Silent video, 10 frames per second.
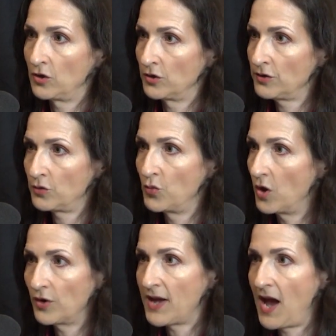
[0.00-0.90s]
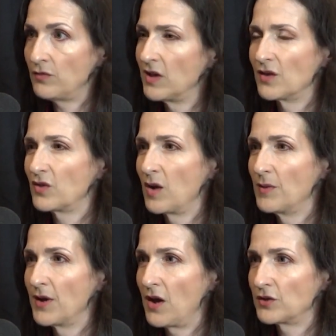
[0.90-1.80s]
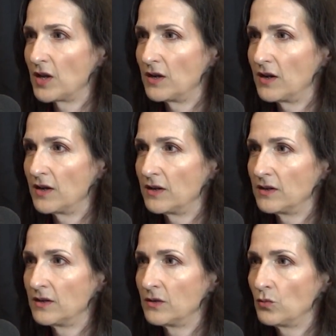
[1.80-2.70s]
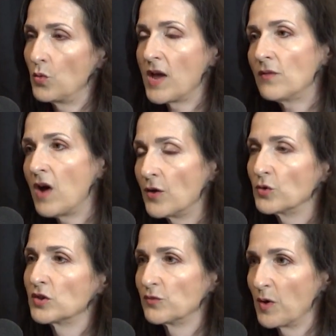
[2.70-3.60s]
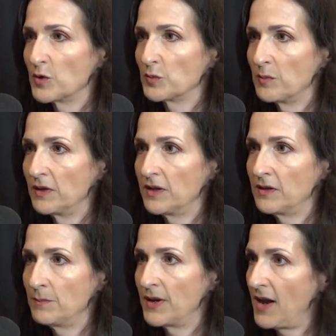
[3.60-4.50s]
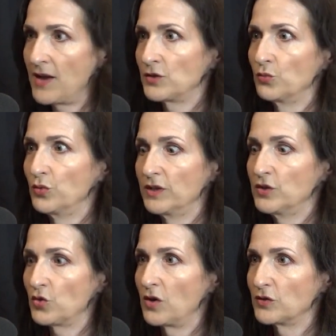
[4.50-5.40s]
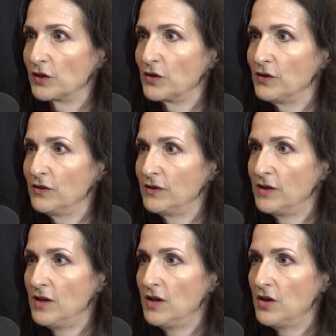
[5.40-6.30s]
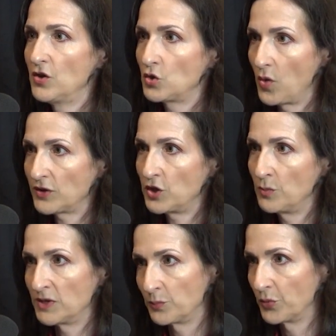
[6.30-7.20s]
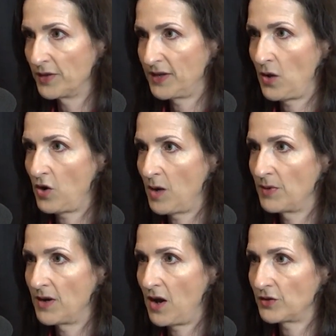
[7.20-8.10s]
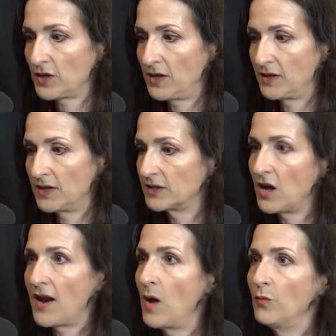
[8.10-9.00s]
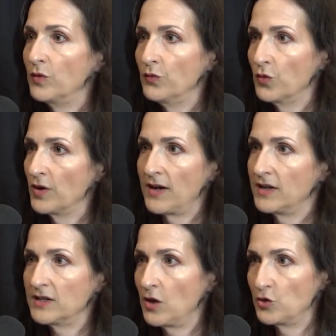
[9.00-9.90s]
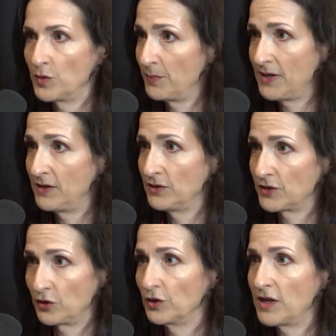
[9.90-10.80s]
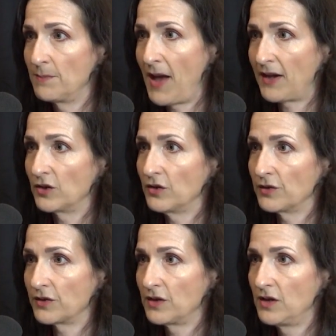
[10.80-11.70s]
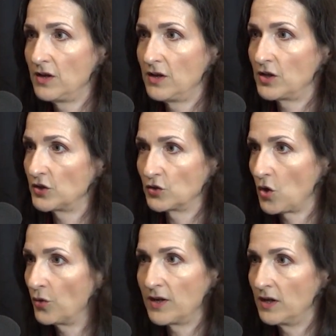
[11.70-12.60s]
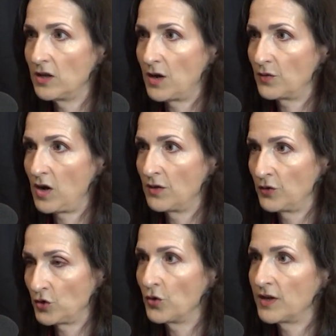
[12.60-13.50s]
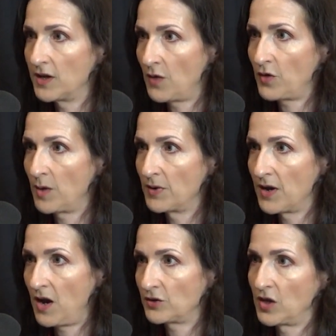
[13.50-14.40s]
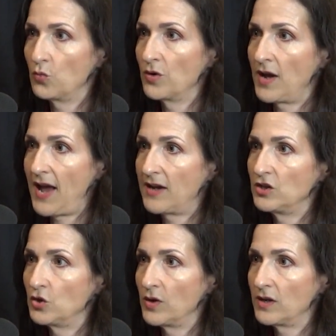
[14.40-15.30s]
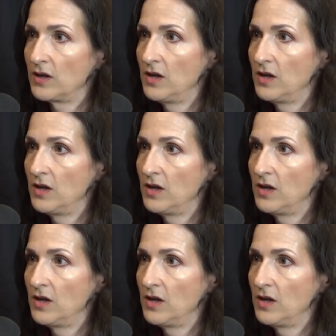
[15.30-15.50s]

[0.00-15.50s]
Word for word: Earth, we already have a lot of carbon dioxide on it. Well, we have hundreds of parts per million, but it has a really strong signal. So us humans breathing out carbon dioxide, it's not helpful for any intelligent beings that are looking back at Earth, because there's already enough carbon dioxide, we're not adding to it.